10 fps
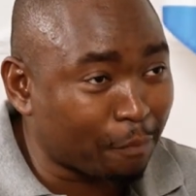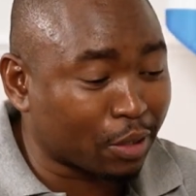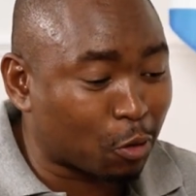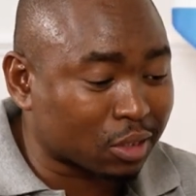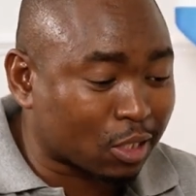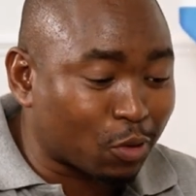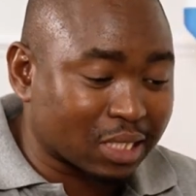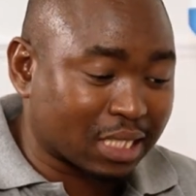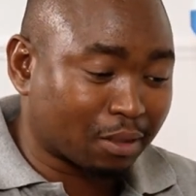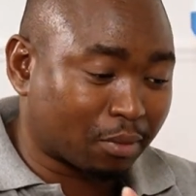because there was
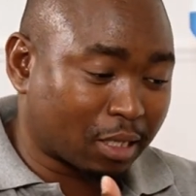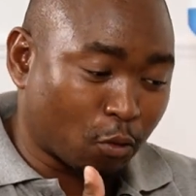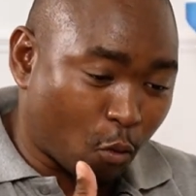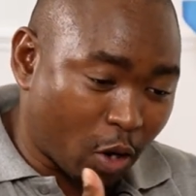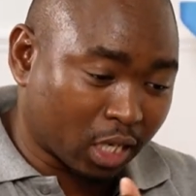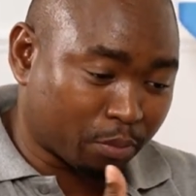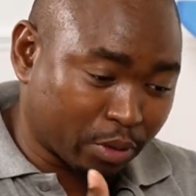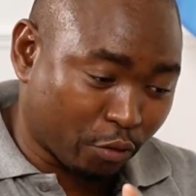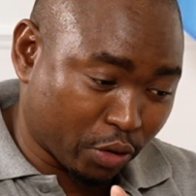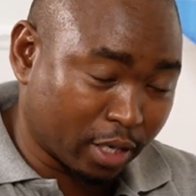that white
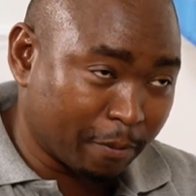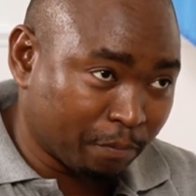barrier